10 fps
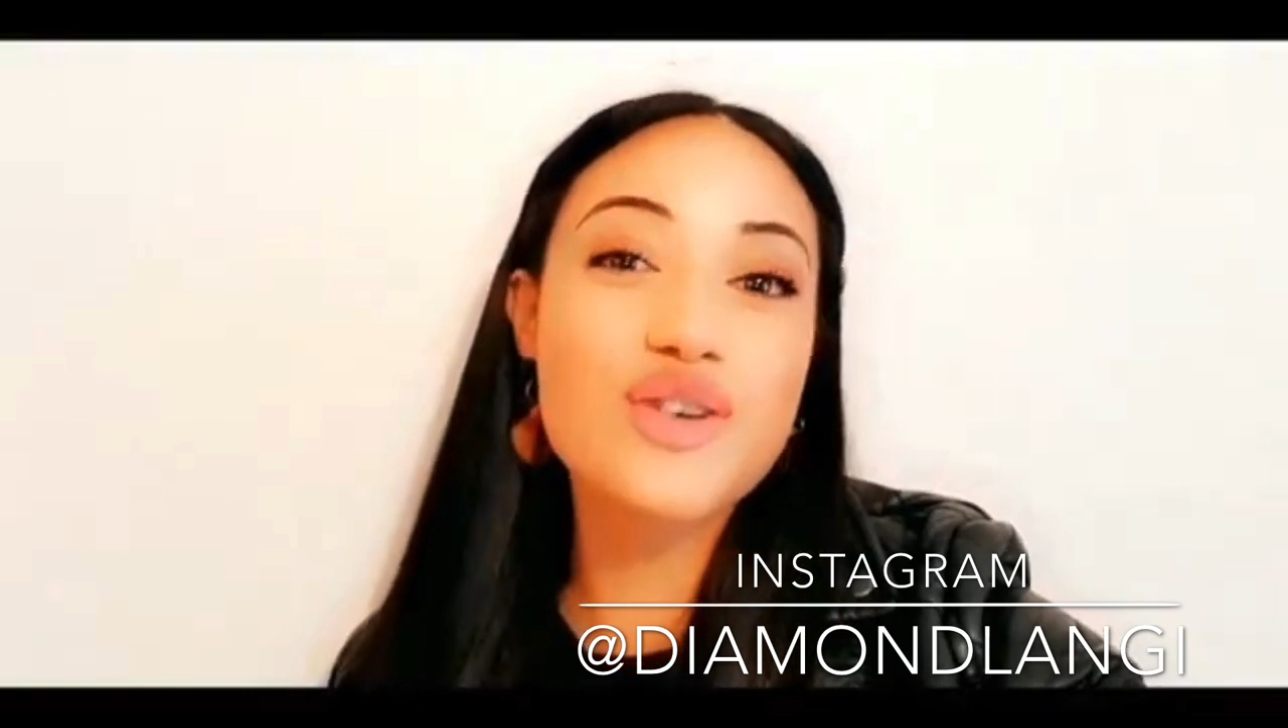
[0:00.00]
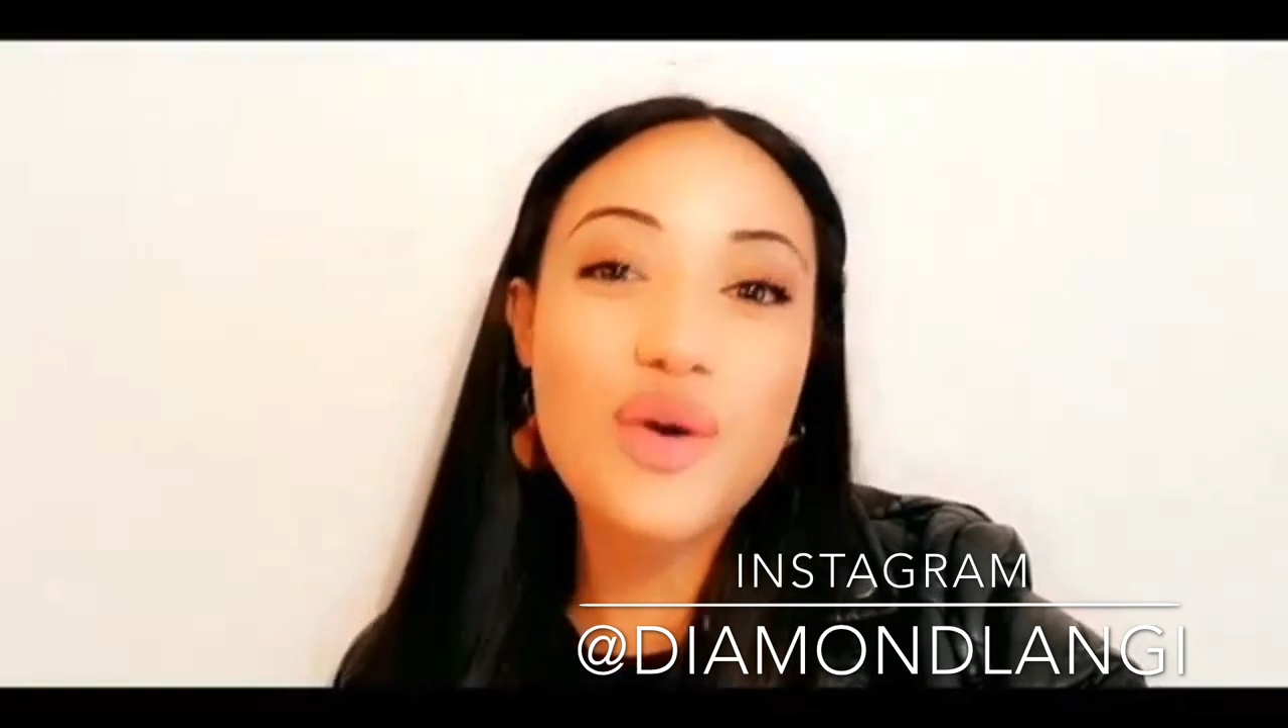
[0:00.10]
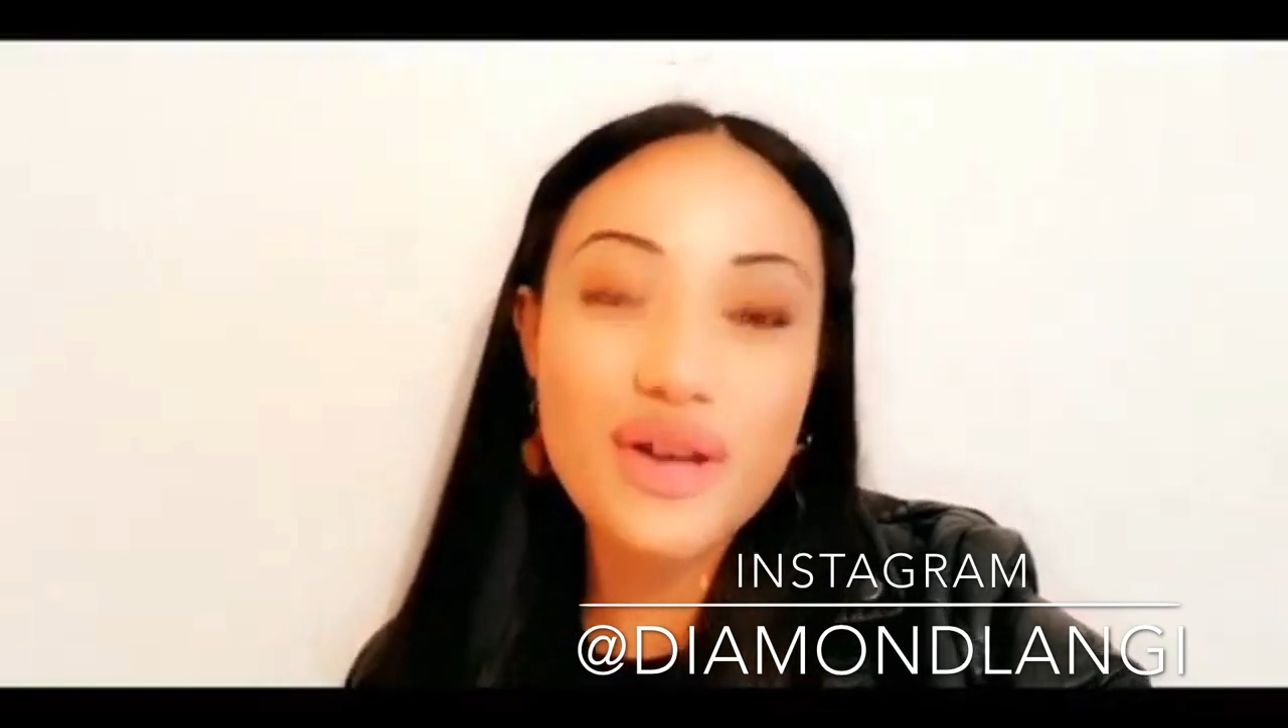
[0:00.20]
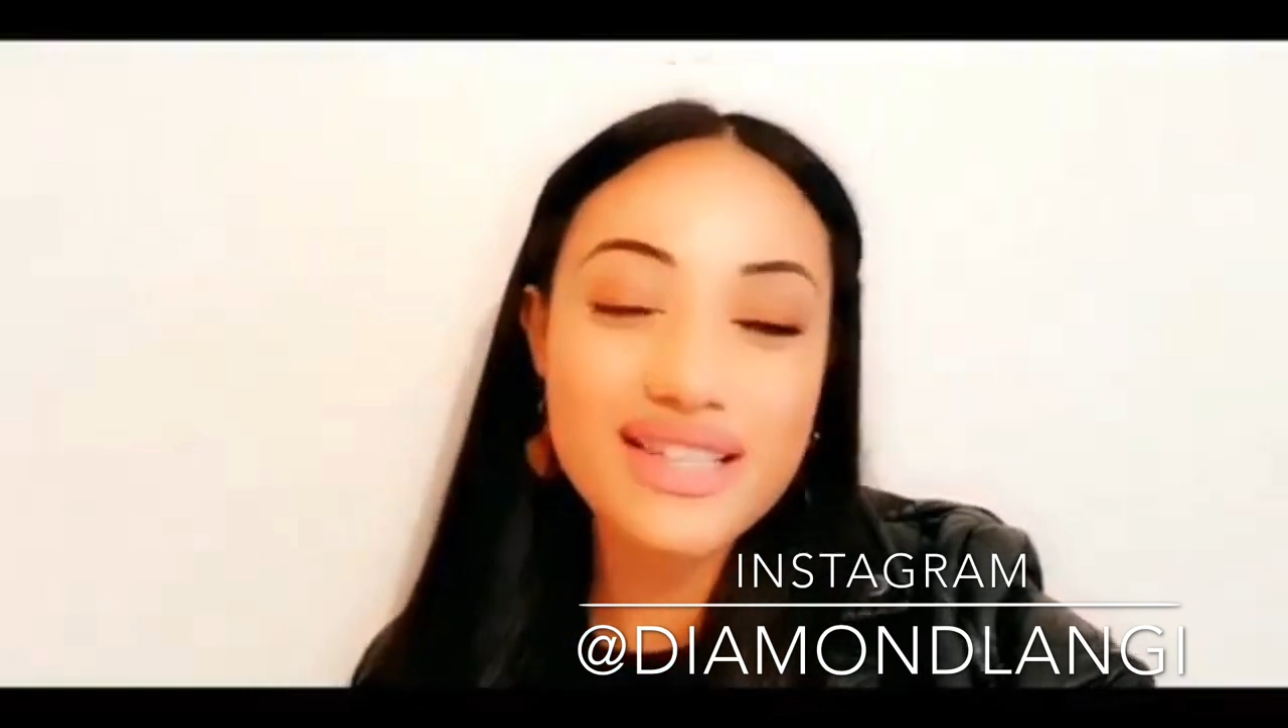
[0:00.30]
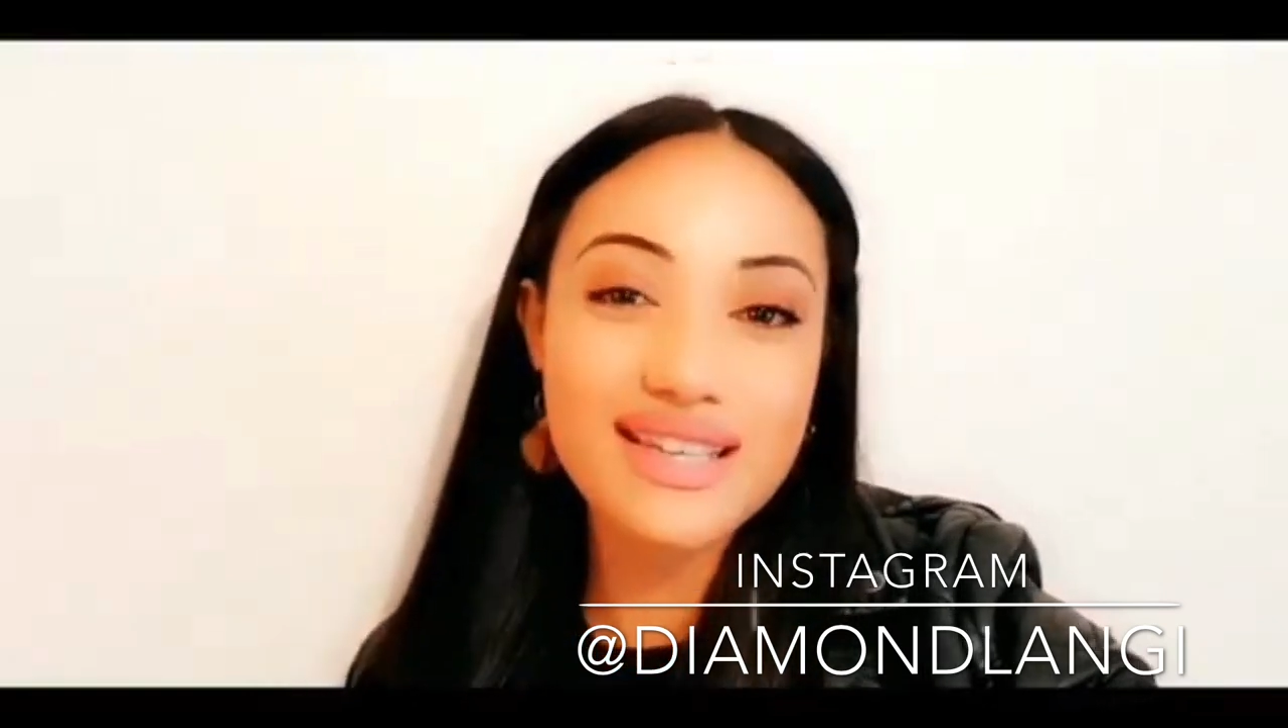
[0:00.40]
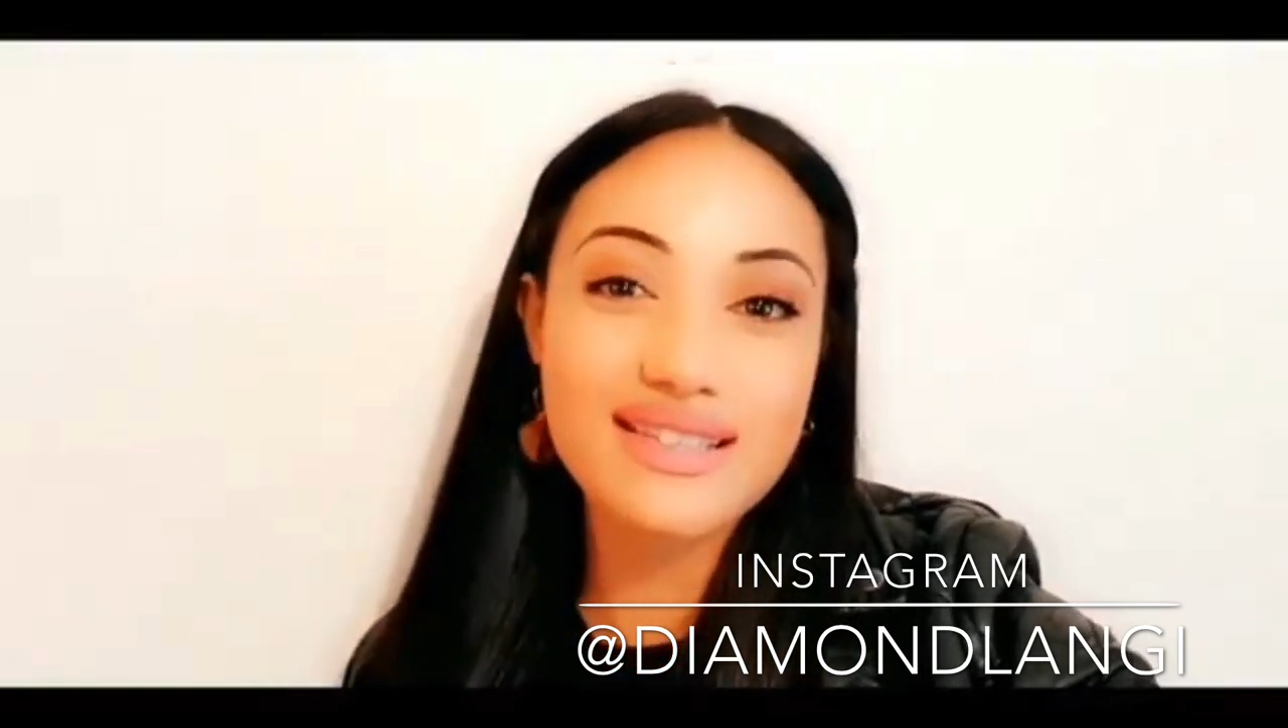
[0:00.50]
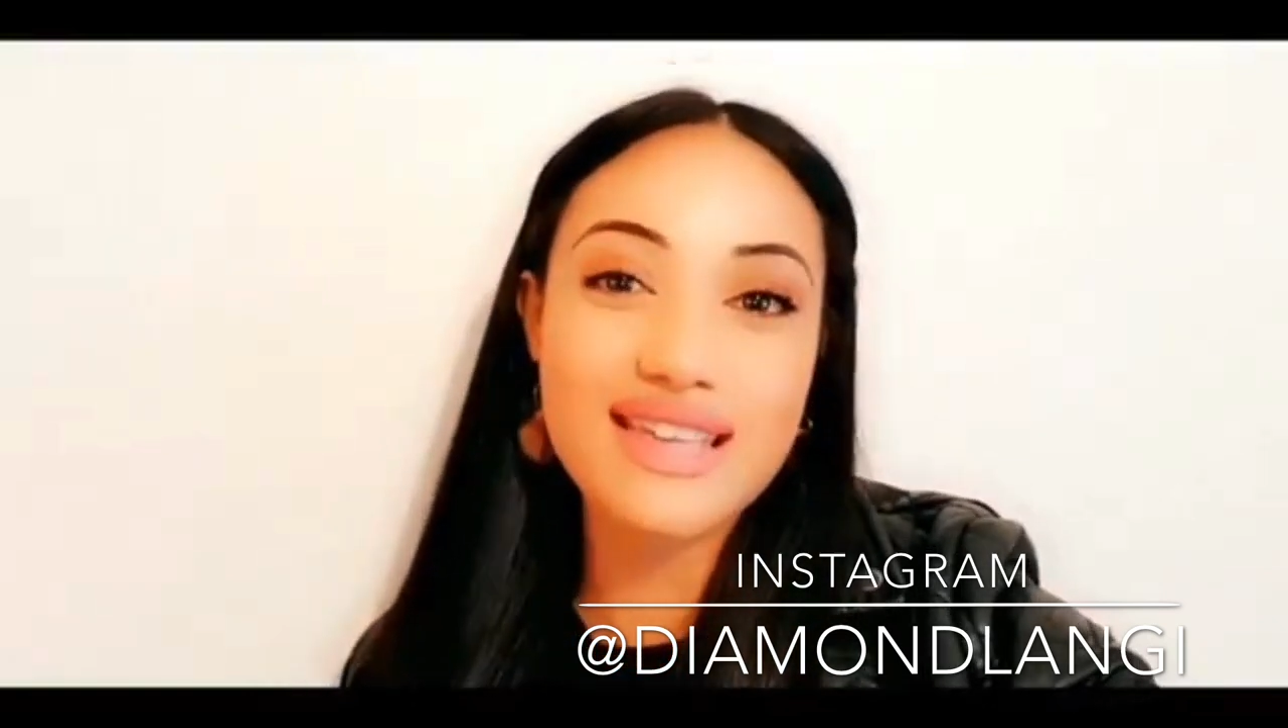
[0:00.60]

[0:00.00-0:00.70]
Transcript: going to